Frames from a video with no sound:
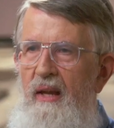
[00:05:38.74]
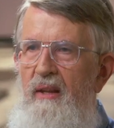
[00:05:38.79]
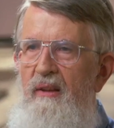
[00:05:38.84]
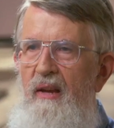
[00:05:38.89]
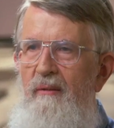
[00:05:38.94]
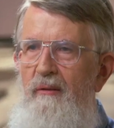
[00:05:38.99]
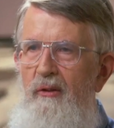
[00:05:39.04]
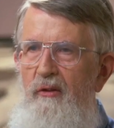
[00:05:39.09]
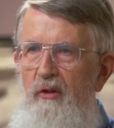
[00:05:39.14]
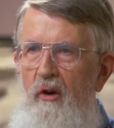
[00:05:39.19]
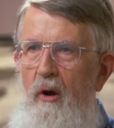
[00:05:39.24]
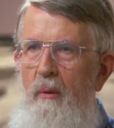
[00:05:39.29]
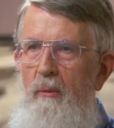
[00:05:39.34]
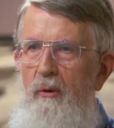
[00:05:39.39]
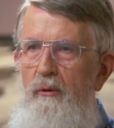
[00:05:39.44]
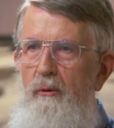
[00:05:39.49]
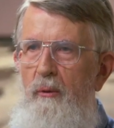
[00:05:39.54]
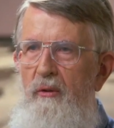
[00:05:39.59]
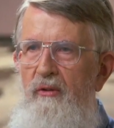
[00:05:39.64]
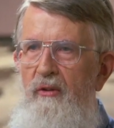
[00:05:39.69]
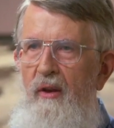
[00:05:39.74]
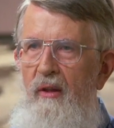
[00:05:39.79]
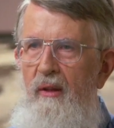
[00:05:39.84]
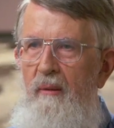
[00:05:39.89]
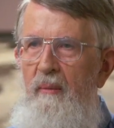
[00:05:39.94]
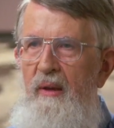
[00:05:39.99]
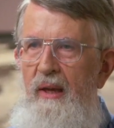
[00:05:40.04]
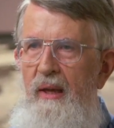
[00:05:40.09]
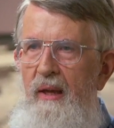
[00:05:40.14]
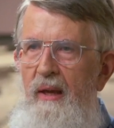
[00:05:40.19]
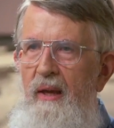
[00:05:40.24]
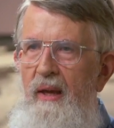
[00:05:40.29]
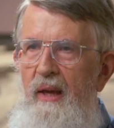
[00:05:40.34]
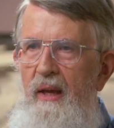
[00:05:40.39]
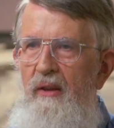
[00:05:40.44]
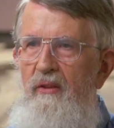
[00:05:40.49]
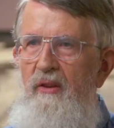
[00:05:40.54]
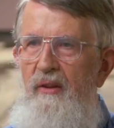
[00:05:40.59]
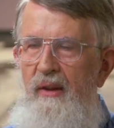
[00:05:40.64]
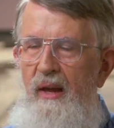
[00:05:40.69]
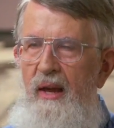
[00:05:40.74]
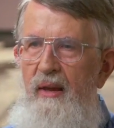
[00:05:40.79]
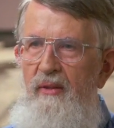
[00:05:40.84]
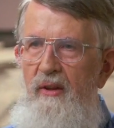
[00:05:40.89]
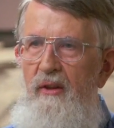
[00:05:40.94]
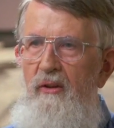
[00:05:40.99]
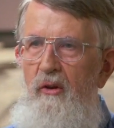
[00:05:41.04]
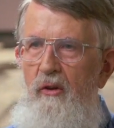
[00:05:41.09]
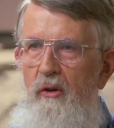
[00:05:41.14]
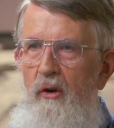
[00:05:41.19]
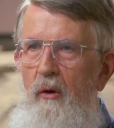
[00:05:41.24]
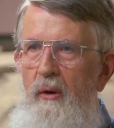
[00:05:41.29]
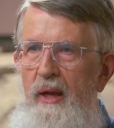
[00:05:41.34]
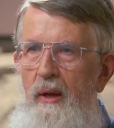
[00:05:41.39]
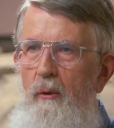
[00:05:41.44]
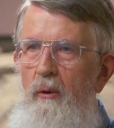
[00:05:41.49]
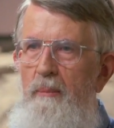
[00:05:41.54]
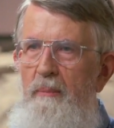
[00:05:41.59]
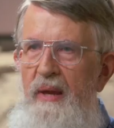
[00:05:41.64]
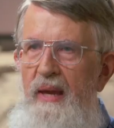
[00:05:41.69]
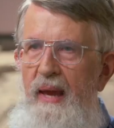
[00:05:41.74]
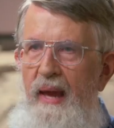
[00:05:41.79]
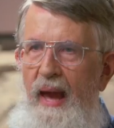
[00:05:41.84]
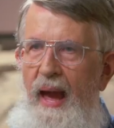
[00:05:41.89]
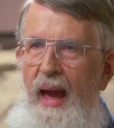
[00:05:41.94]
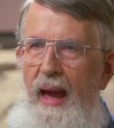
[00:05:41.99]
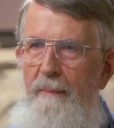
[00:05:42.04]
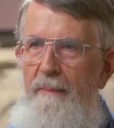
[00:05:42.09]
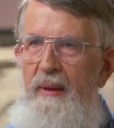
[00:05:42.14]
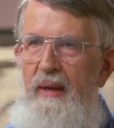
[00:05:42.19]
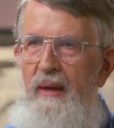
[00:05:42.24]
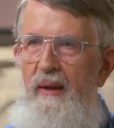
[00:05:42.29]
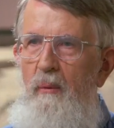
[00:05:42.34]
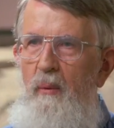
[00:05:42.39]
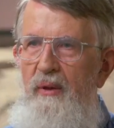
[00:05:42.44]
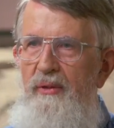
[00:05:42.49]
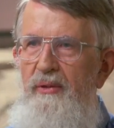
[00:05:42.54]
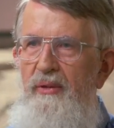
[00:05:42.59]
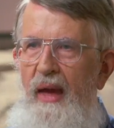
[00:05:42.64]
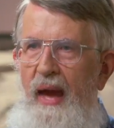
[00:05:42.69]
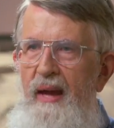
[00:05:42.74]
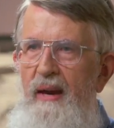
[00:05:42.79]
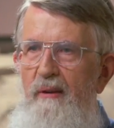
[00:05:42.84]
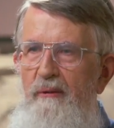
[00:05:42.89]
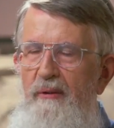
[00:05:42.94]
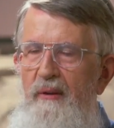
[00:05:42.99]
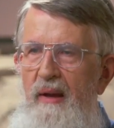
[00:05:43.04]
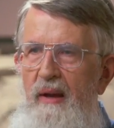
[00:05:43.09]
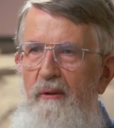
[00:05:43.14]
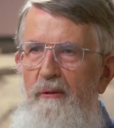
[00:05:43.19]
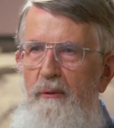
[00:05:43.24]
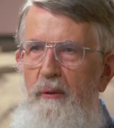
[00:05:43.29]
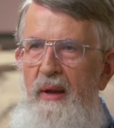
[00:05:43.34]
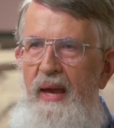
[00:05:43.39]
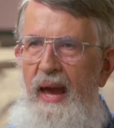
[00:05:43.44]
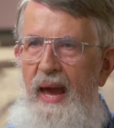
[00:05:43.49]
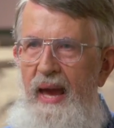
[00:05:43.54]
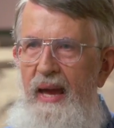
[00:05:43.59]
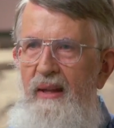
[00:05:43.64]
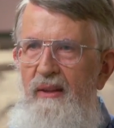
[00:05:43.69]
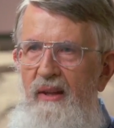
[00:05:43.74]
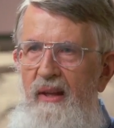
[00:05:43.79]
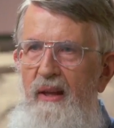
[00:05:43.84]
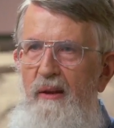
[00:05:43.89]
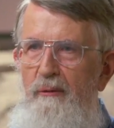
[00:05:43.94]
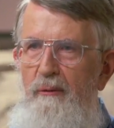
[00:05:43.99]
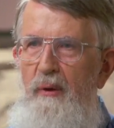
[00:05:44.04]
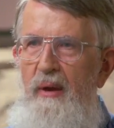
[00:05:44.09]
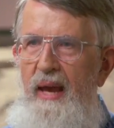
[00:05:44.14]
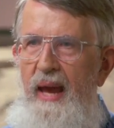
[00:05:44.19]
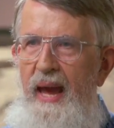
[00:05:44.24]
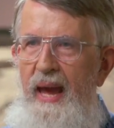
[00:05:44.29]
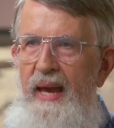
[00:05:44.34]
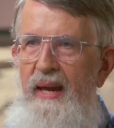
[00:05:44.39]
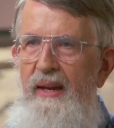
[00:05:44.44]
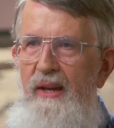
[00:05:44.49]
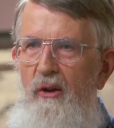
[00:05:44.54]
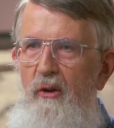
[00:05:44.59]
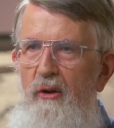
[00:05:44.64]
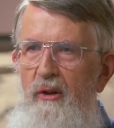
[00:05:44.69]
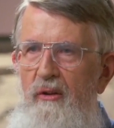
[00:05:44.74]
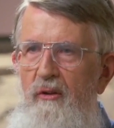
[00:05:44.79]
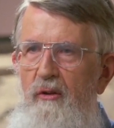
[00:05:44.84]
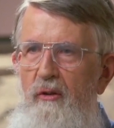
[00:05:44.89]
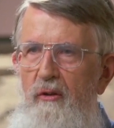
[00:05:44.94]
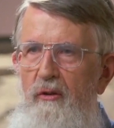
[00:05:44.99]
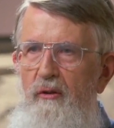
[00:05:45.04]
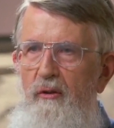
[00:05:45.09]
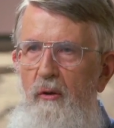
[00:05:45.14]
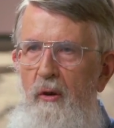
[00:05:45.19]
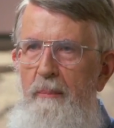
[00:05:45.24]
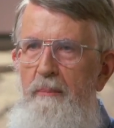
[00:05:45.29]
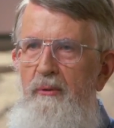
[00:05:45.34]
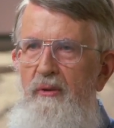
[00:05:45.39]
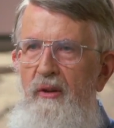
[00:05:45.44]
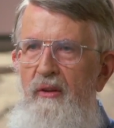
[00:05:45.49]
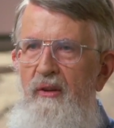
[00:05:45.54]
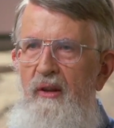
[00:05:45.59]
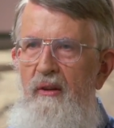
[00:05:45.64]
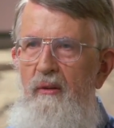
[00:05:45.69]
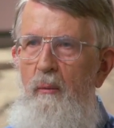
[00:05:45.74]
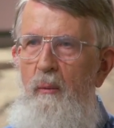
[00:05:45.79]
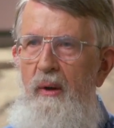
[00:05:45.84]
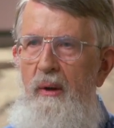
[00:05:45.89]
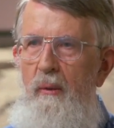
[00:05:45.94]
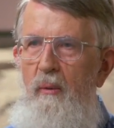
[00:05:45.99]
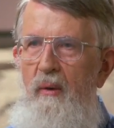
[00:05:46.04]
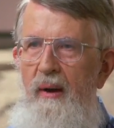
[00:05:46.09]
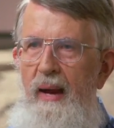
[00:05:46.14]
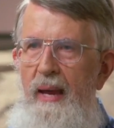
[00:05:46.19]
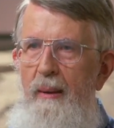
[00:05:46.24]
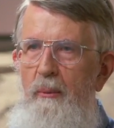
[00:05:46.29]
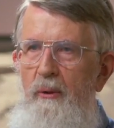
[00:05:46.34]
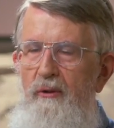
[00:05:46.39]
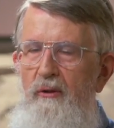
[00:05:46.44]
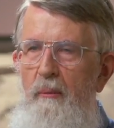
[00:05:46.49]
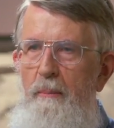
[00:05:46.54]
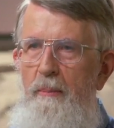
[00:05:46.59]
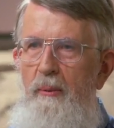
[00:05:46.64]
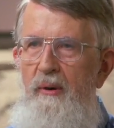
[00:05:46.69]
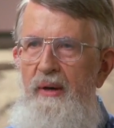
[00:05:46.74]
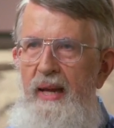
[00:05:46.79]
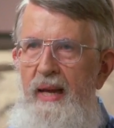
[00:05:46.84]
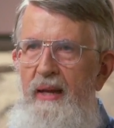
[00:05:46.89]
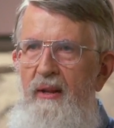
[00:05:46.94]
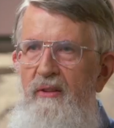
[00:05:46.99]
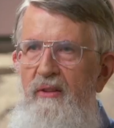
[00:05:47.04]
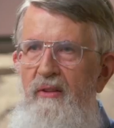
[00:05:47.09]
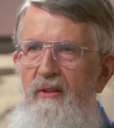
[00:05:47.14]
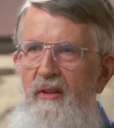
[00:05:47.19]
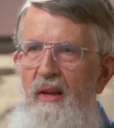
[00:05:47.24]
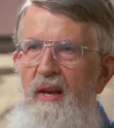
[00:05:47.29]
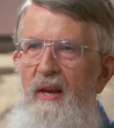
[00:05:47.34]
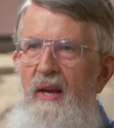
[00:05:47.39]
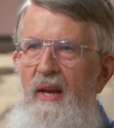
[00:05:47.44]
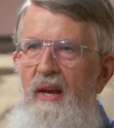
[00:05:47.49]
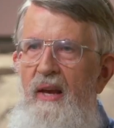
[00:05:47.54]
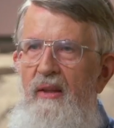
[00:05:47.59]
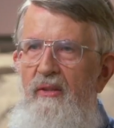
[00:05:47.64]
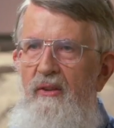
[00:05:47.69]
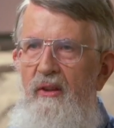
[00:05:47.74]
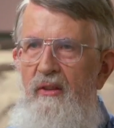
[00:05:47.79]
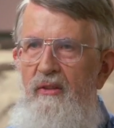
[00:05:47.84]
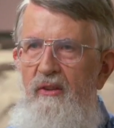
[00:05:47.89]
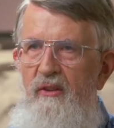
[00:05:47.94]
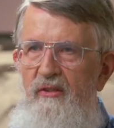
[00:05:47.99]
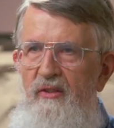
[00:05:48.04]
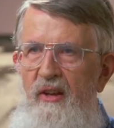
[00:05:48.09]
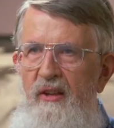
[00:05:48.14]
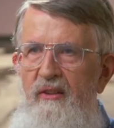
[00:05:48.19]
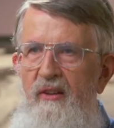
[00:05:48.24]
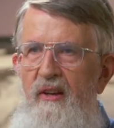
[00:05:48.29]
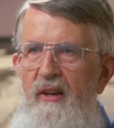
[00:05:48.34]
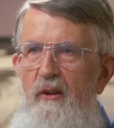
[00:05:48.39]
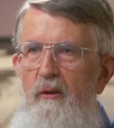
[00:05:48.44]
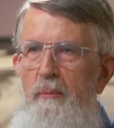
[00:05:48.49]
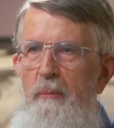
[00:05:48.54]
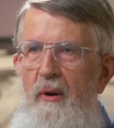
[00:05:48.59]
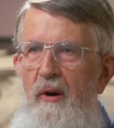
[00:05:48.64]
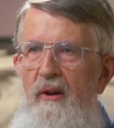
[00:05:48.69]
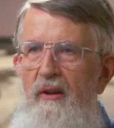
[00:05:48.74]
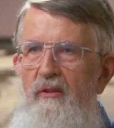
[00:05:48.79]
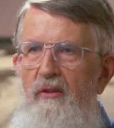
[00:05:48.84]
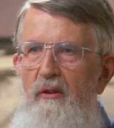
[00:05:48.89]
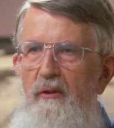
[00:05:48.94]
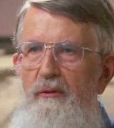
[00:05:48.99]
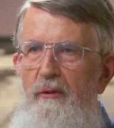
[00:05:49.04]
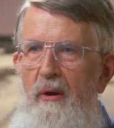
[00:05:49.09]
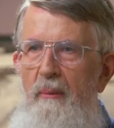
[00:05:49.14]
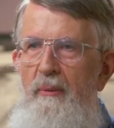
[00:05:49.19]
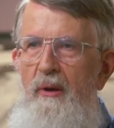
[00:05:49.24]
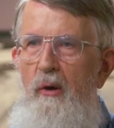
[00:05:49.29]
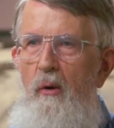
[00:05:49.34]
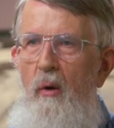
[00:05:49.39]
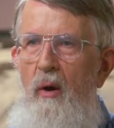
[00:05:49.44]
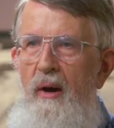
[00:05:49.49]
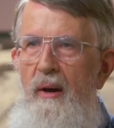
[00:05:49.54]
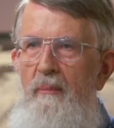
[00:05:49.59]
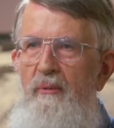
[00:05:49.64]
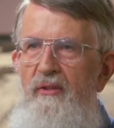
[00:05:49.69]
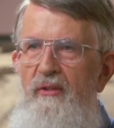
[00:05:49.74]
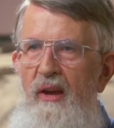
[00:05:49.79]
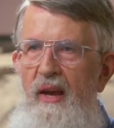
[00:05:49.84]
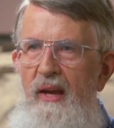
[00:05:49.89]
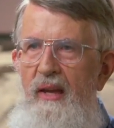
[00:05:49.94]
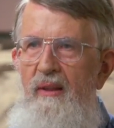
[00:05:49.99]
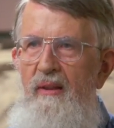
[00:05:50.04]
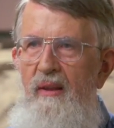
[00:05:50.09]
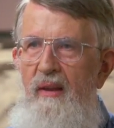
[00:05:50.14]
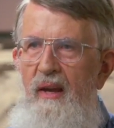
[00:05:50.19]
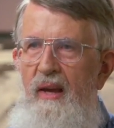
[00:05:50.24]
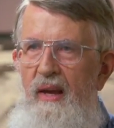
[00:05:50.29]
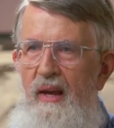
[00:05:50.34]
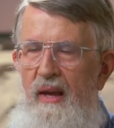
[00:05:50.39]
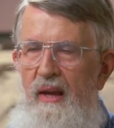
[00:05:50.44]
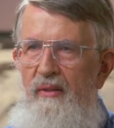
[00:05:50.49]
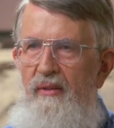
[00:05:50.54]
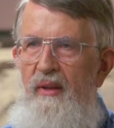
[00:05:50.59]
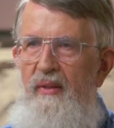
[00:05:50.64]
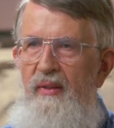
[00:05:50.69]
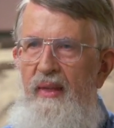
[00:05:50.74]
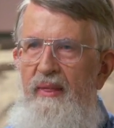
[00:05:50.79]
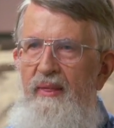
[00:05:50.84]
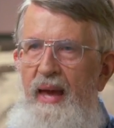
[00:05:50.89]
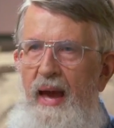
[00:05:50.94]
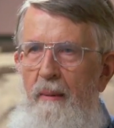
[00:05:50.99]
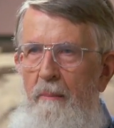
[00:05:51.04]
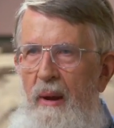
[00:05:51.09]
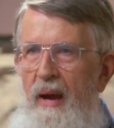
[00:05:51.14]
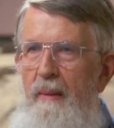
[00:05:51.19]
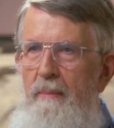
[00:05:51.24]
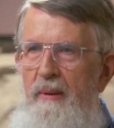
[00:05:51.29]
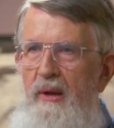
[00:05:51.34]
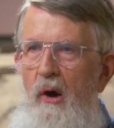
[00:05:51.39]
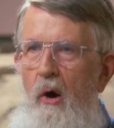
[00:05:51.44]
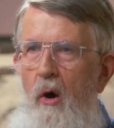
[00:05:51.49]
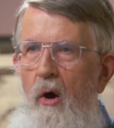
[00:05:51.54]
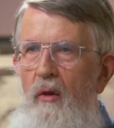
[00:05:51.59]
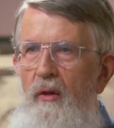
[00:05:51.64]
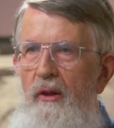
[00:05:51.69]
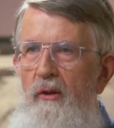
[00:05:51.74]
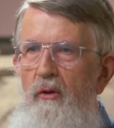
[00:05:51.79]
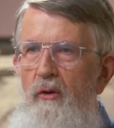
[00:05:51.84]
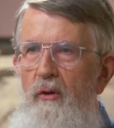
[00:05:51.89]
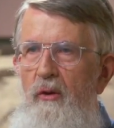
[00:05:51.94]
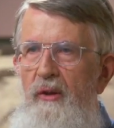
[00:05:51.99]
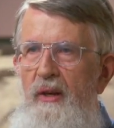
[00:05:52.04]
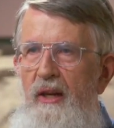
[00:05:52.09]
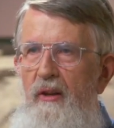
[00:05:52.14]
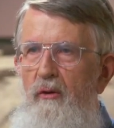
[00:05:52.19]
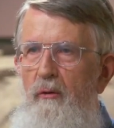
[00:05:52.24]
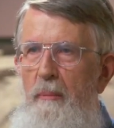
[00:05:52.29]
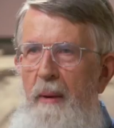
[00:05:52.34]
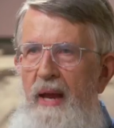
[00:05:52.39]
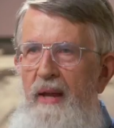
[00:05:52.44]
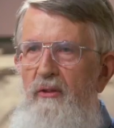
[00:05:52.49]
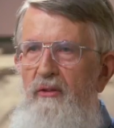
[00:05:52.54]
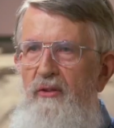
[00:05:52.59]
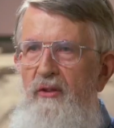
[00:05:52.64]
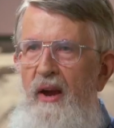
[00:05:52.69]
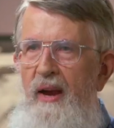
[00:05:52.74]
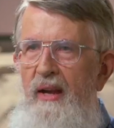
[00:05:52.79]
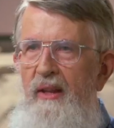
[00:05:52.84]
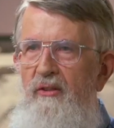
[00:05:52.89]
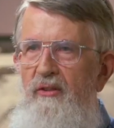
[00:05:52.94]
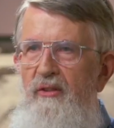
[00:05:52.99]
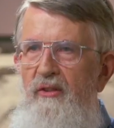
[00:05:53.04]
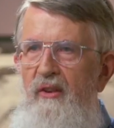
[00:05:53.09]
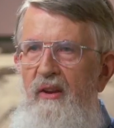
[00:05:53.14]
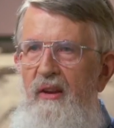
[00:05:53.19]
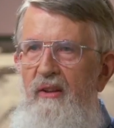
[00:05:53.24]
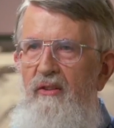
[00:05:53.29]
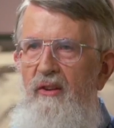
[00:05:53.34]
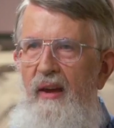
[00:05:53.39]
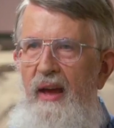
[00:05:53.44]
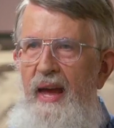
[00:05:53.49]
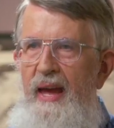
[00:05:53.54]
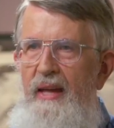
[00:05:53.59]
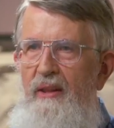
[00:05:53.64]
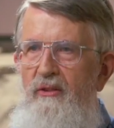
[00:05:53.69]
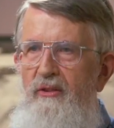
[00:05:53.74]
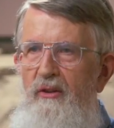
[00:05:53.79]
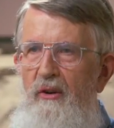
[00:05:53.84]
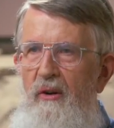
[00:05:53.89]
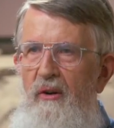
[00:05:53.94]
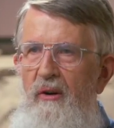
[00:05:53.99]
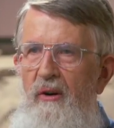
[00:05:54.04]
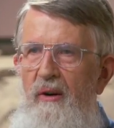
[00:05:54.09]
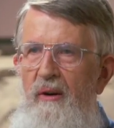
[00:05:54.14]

David Chalmers was telling me today that, you know, he would be happy with that if he, if we had if we had a good description, that we were able to predict the, the sentient experiences from the quantum state, then that might be all that you could expect science to, to answer.